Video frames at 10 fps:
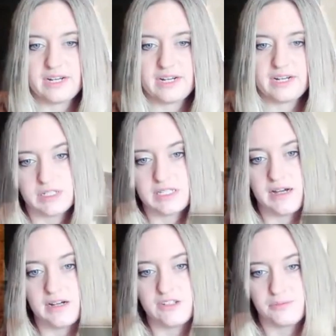
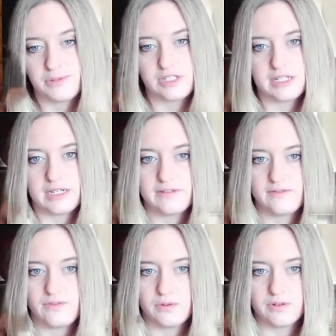effectiveness from this
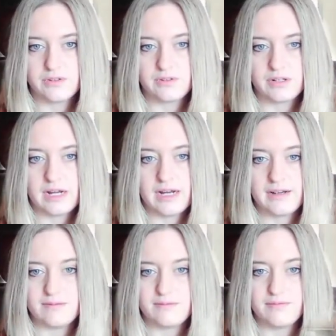was
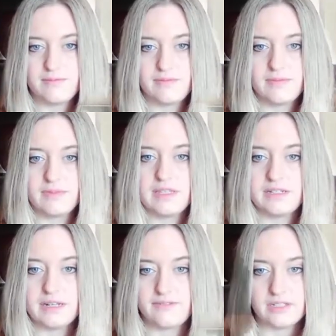100% for
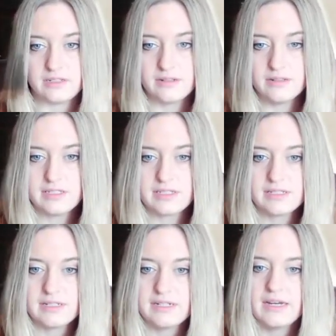
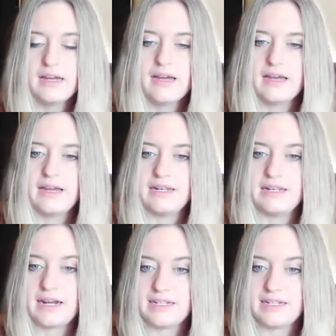the deaf adults